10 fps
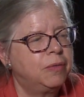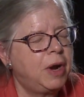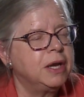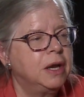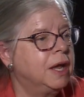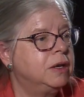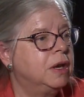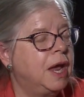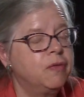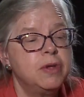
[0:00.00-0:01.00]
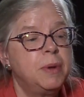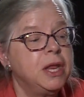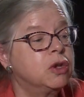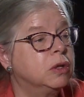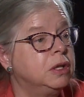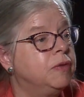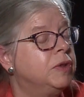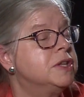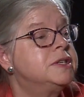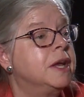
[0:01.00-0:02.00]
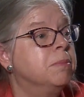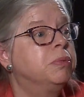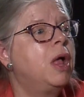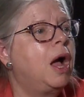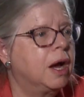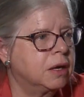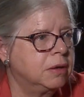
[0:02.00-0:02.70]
Right, and everybody could live in the same block.